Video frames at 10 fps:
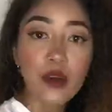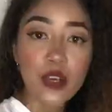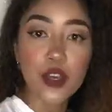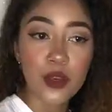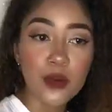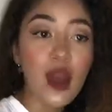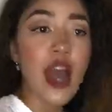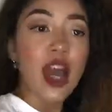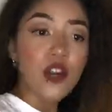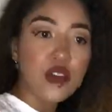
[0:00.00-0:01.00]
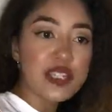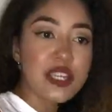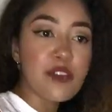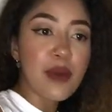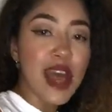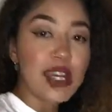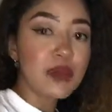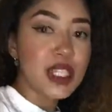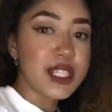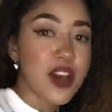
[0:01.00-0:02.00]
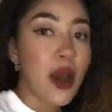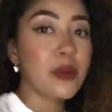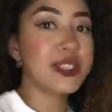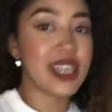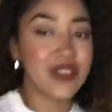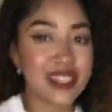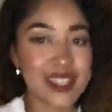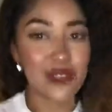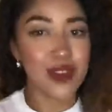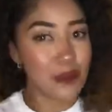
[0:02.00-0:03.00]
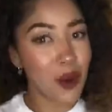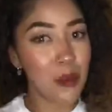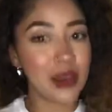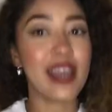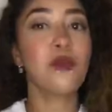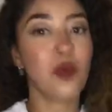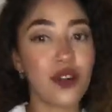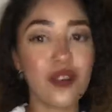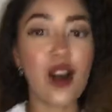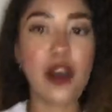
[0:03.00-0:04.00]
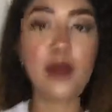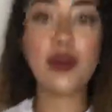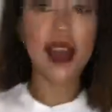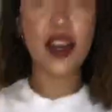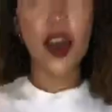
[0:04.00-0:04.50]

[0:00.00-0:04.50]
cute. And obviously I paired it with this skirt because if it did fit properly, what a vibe. Like,